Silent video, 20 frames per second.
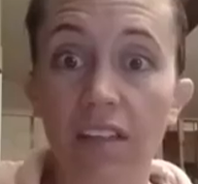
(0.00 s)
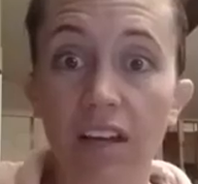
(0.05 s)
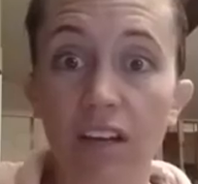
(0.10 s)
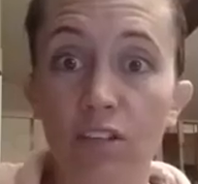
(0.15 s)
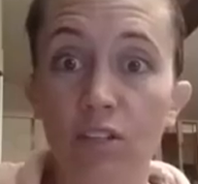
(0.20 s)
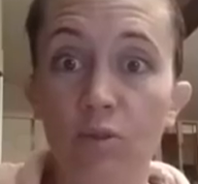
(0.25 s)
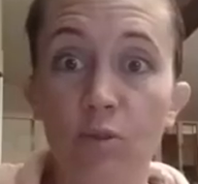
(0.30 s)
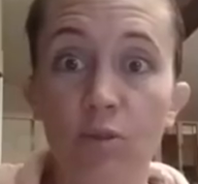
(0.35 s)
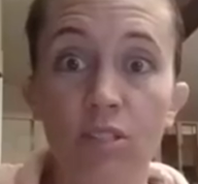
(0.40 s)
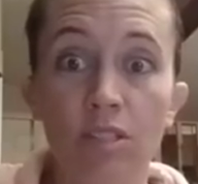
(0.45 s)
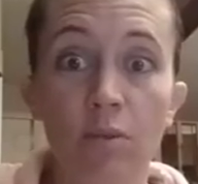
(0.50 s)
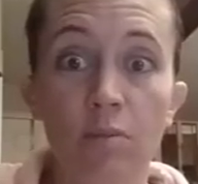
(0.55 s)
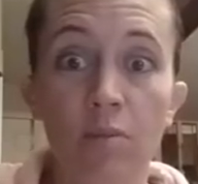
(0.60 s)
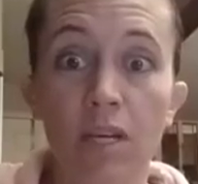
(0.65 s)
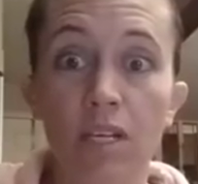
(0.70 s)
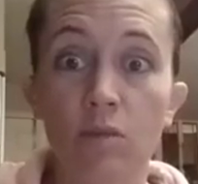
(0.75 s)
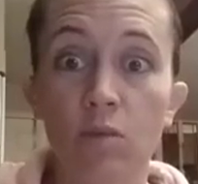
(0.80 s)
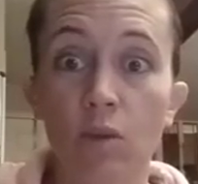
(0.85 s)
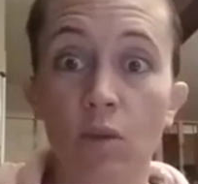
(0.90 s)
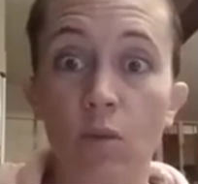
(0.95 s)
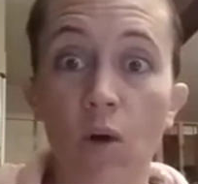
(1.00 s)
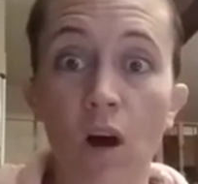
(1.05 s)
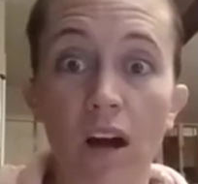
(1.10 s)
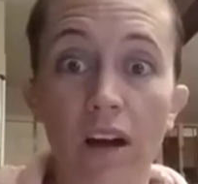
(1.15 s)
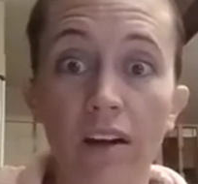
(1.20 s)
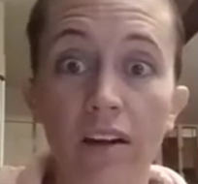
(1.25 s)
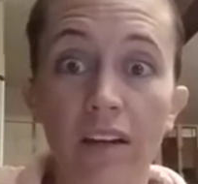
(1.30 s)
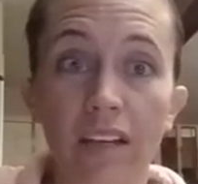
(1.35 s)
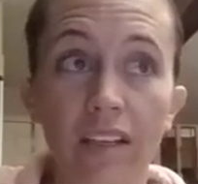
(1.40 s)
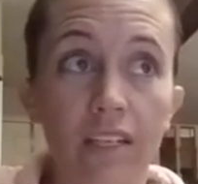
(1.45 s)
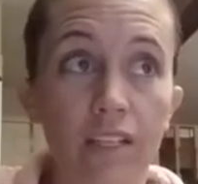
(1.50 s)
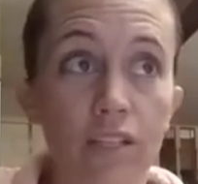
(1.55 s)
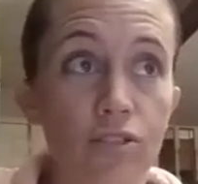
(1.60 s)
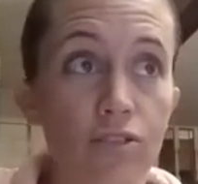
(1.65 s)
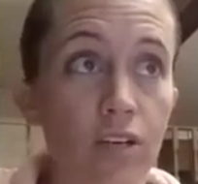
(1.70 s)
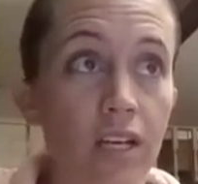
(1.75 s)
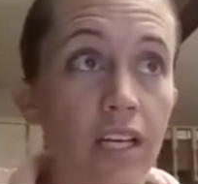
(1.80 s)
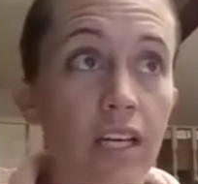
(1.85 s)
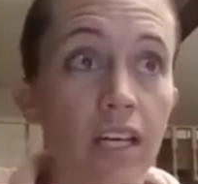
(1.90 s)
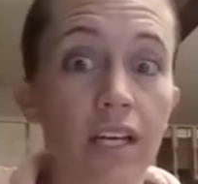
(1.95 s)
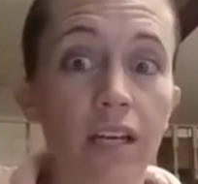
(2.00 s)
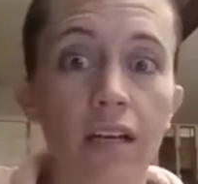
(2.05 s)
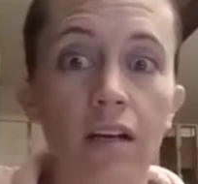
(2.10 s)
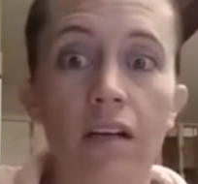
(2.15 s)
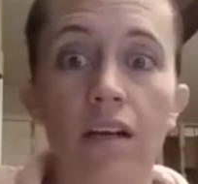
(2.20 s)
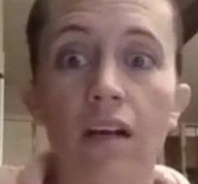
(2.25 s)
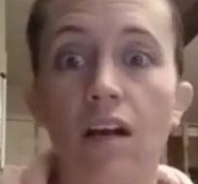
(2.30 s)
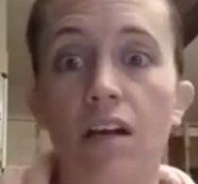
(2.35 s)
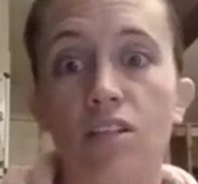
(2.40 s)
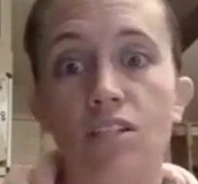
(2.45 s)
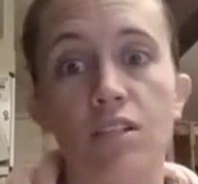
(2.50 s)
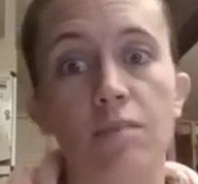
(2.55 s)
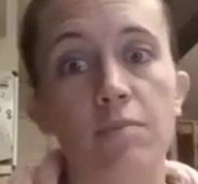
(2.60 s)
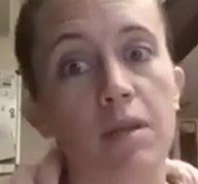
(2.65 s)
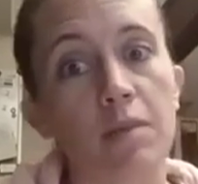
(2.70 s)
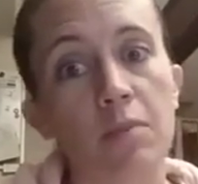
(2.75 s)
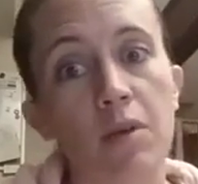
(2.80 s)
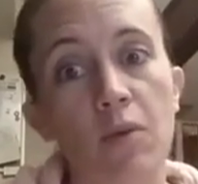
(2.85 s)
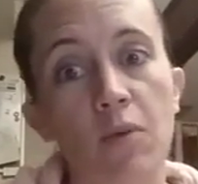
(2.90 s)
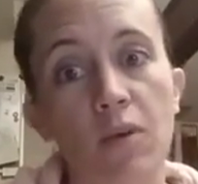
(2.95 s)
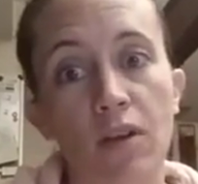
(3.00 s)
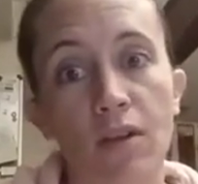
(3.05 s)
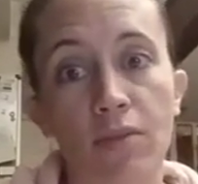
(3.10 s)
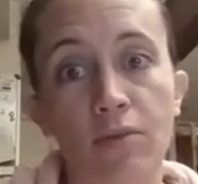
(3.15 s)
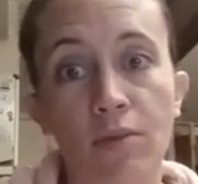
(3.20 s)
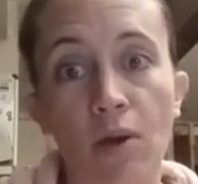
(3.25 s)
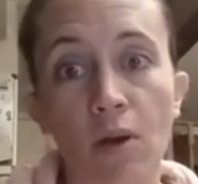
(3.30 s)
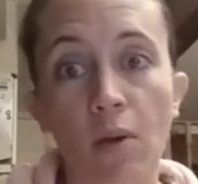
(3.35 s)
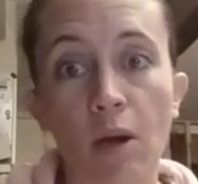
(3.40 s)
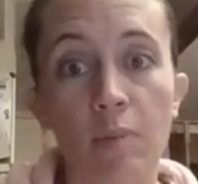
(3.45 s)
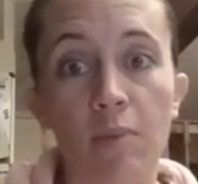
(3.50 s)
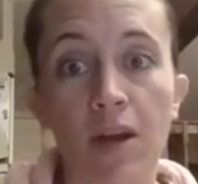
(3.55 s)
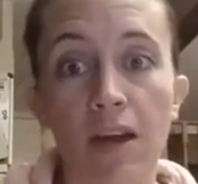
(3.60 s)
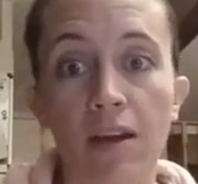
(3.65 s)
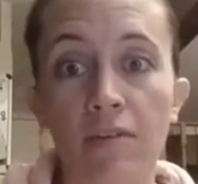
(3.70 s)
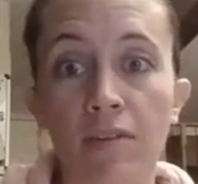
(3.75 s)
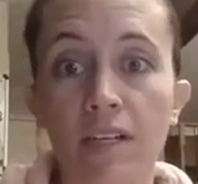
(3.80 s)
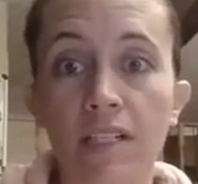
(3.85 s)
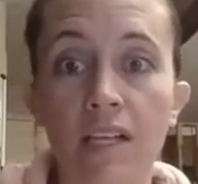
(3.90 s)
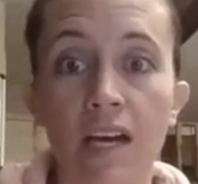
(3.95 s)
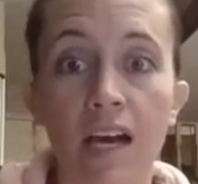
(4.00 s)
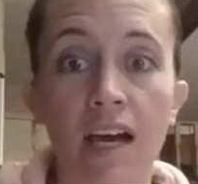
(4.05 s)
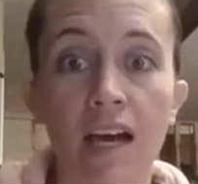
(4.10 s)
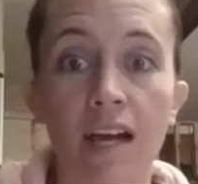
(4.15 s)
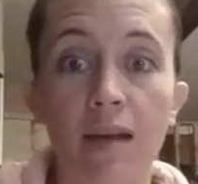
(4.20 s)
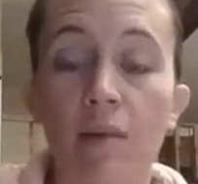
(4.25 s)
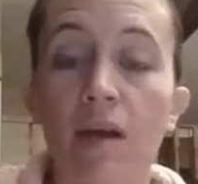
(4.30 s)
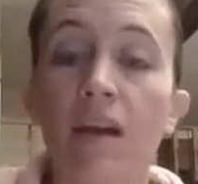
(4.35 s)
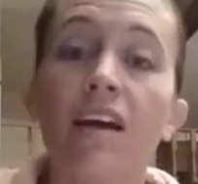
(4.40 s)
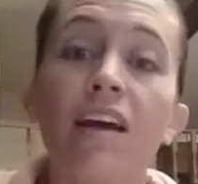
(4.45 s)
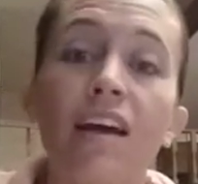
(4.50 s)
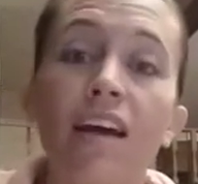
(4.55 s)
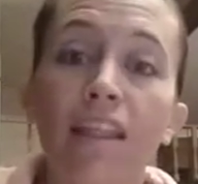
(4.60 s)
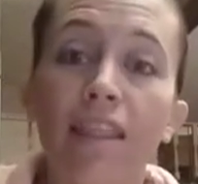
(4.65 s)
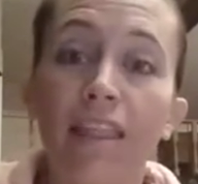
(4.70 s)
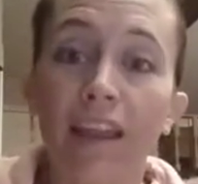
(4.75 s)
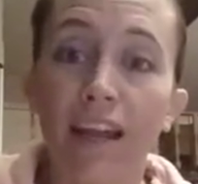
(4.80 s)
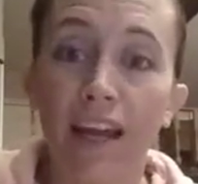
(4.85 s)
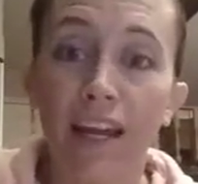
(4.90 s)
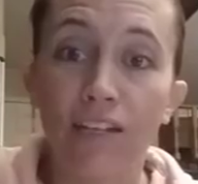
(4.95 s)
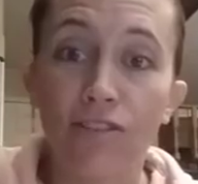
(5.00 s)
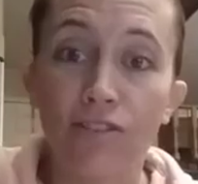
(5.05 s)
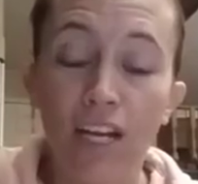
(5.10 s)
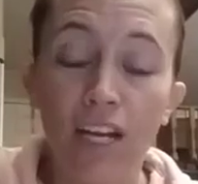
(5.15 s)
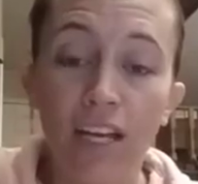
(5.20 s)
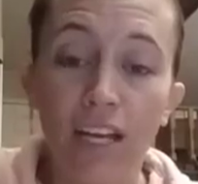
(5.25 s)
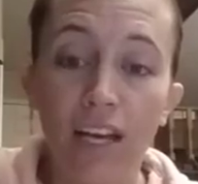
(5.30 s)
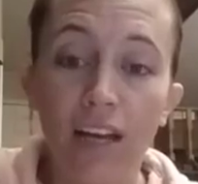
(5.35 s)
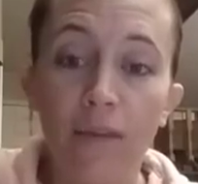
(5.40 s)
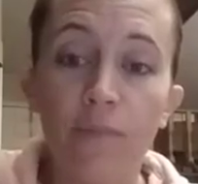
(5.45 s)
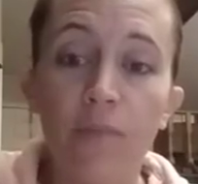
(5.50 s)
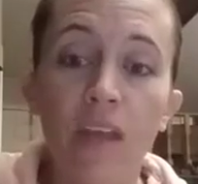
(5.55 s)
supposed to mix with water and then drink it and gosh it made me want to throw up every time that I drink it.